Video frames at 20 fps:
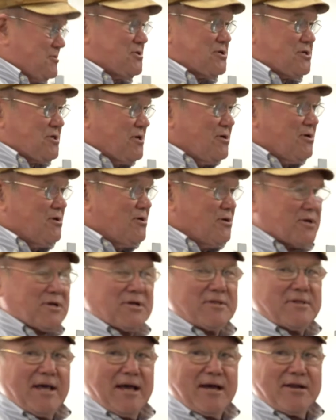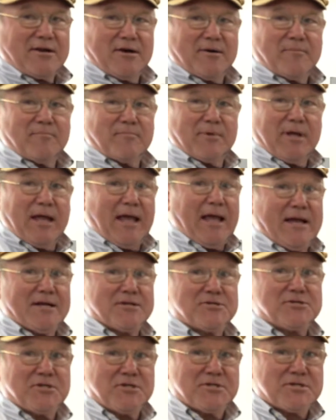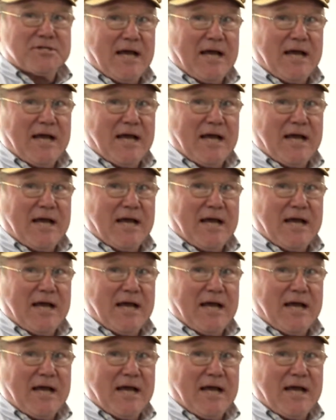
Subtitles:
still hooking that up. And she's